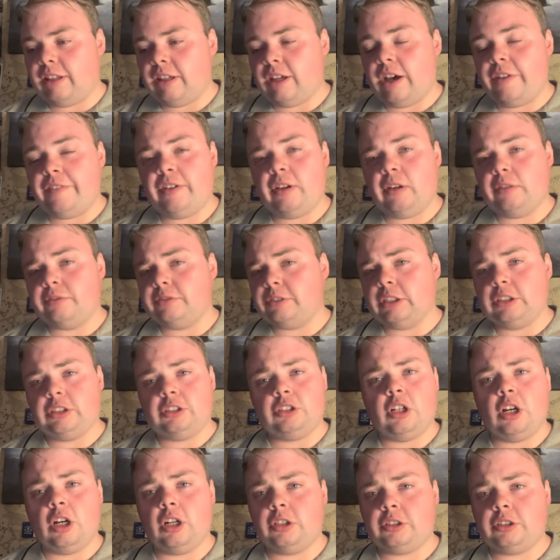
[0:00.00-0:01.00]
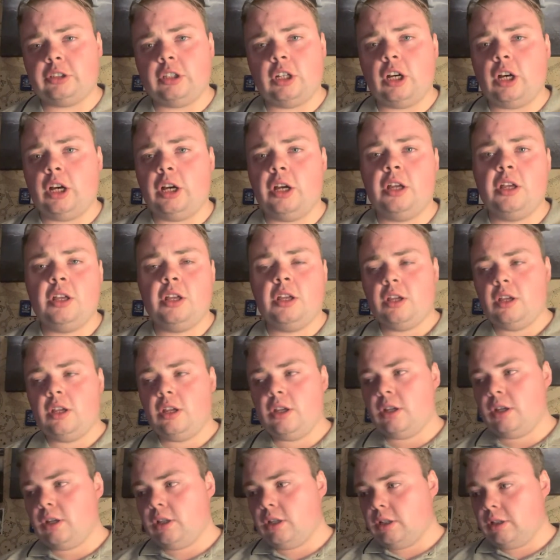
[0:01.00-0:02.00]
I think obviously socks are
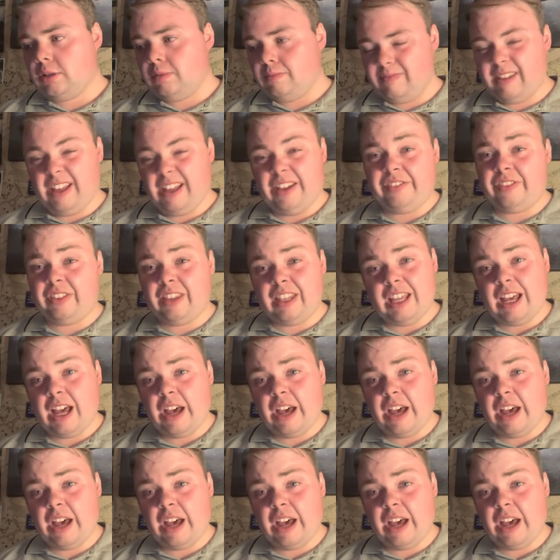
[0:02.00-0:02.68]
I think that,